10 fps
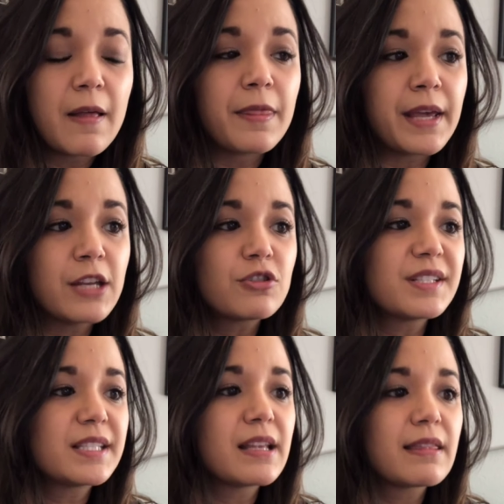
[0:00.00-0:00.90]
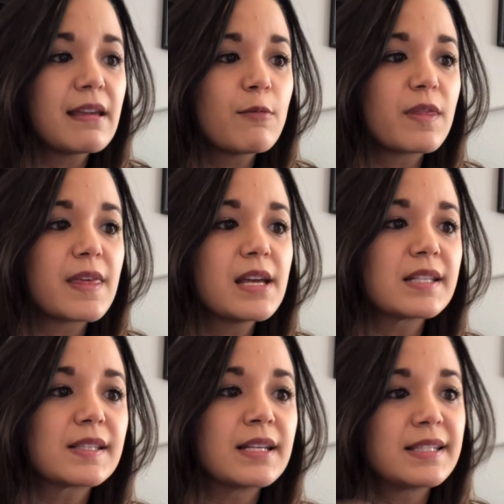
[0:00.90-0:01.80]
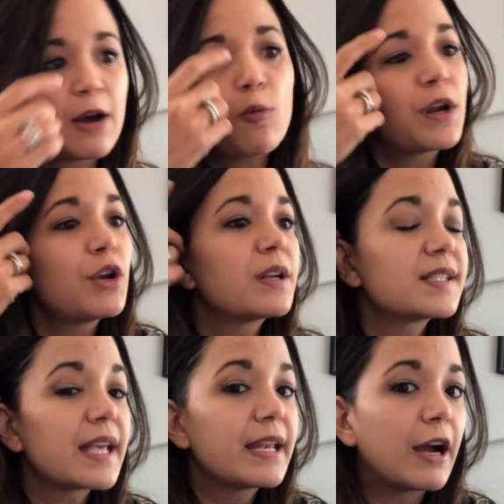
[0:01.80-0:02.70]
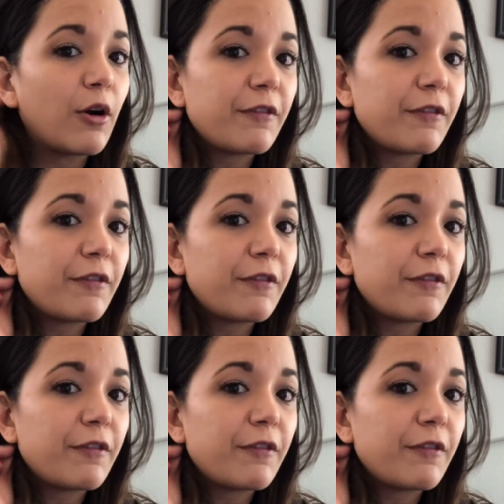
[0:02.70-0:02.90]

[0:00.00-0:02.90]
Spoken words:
The interesting thing with this is now, what are you going to say now?